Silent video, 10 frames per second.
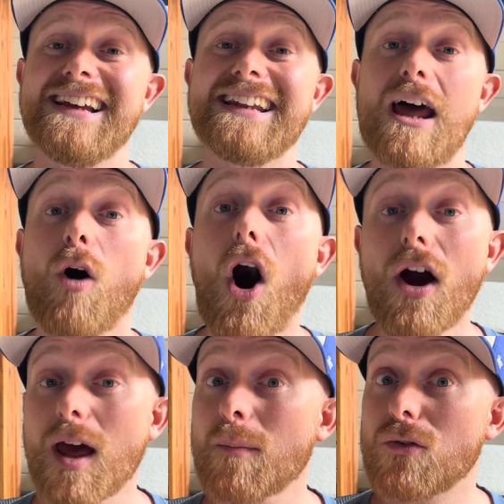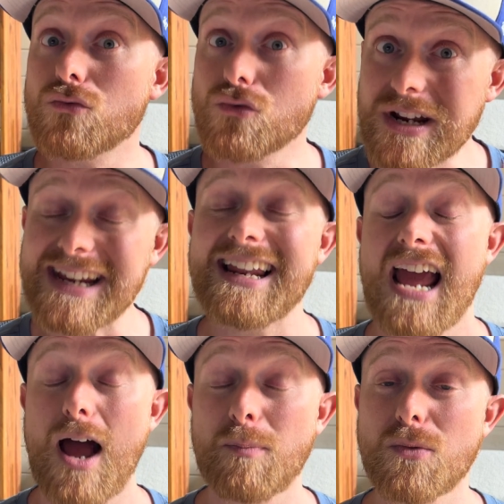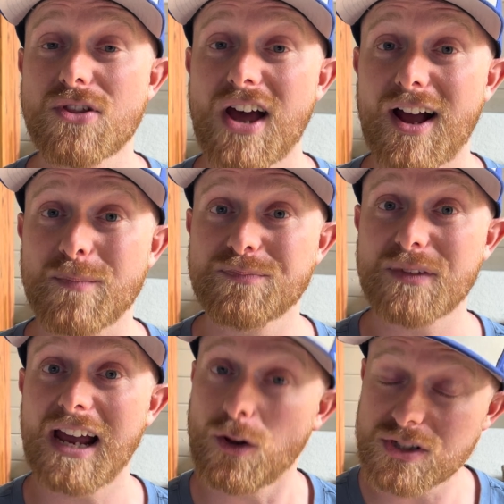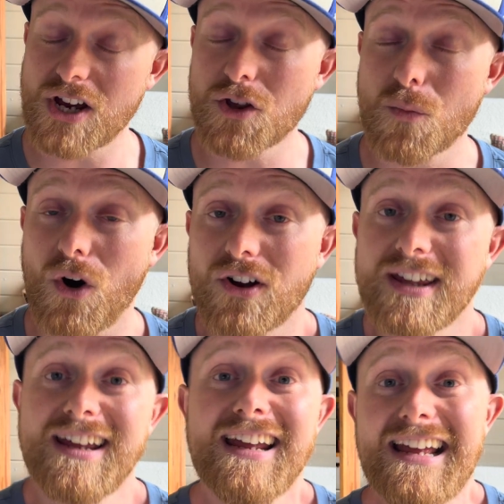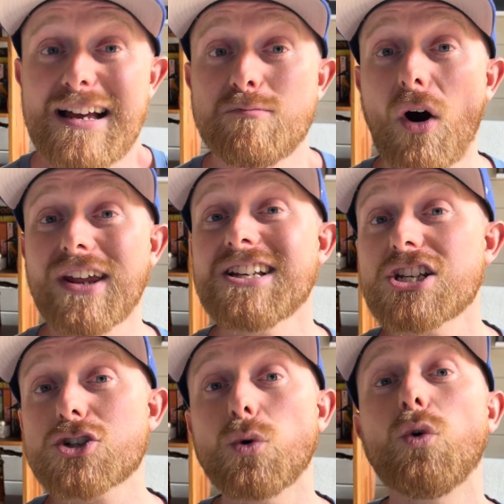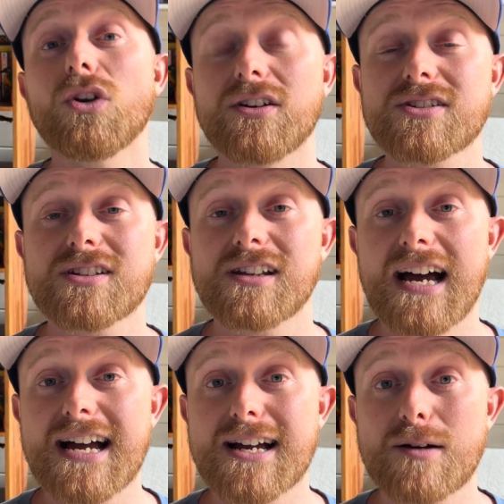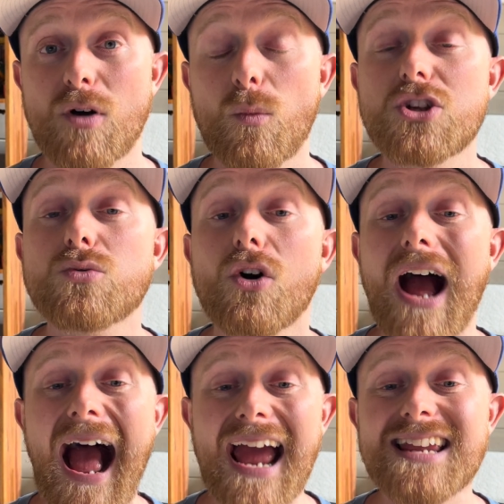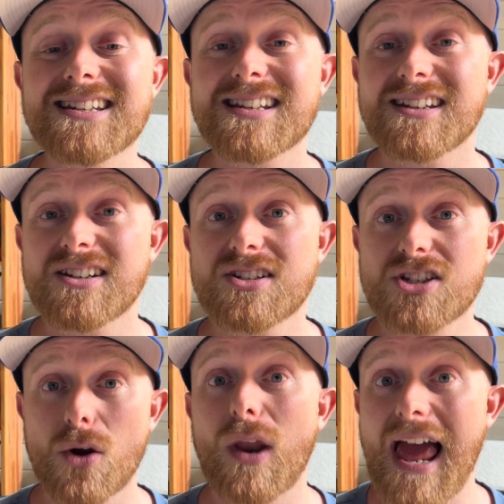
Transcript: Now, I am really happy with that, and I'll tell you why. My installers, which were Ace Solar